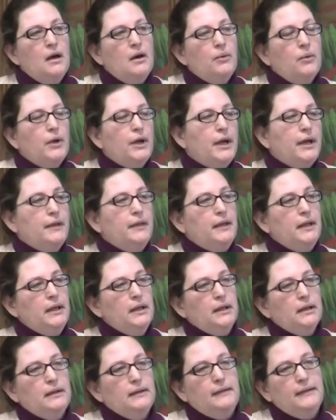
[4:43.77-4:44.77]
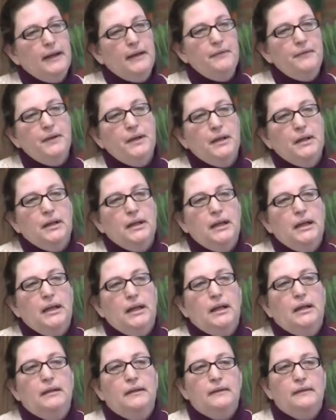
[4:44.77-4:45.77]
Well, I think definitely
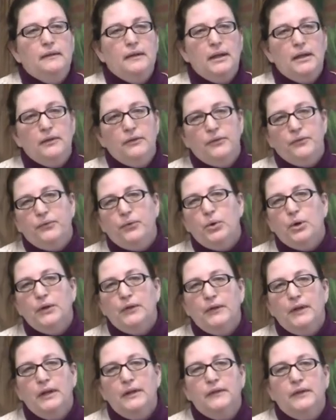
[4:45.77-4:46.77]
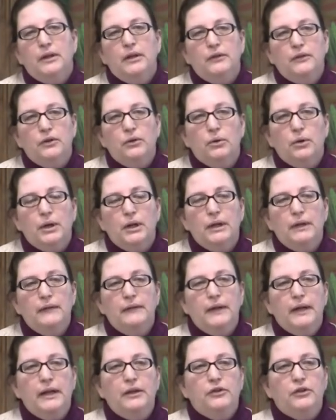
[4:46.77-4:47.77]
it's, it's forced us as an
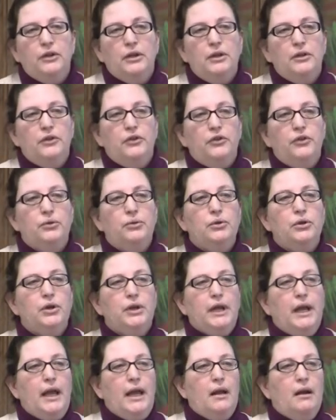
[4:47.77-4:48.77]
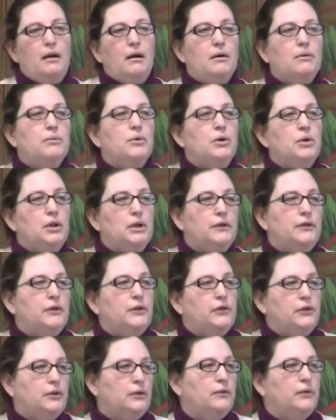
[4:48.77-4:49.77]
organization to look at our role as a
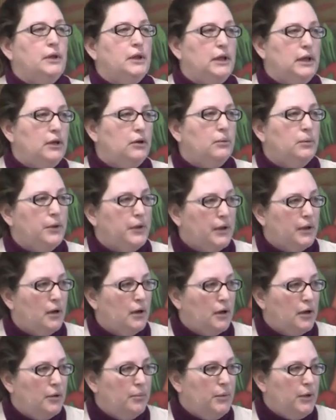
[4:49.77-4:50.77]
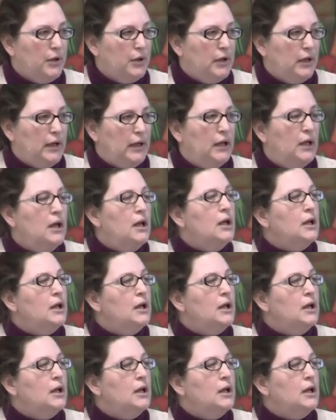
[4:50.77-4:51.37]
servant leader within our community,